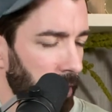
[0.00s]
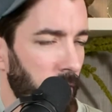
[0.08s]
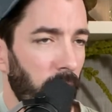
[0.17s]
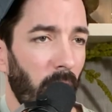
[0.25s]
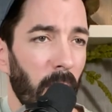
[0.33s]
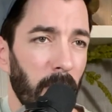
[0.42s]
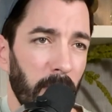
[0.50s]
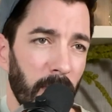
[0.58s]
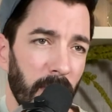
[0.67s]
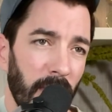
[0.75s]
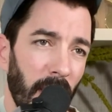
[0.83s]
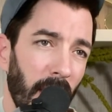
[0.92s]

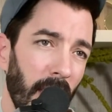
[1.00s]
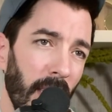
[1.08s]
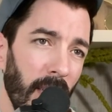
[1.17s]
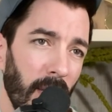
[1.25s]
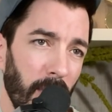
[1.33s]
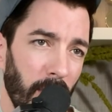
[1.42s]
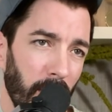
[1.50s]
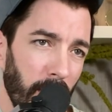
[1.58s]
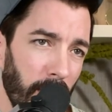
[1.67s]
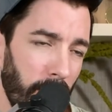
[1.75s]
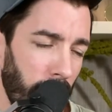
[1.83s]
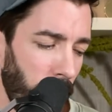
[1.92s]
Someday
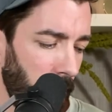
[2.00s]
we'll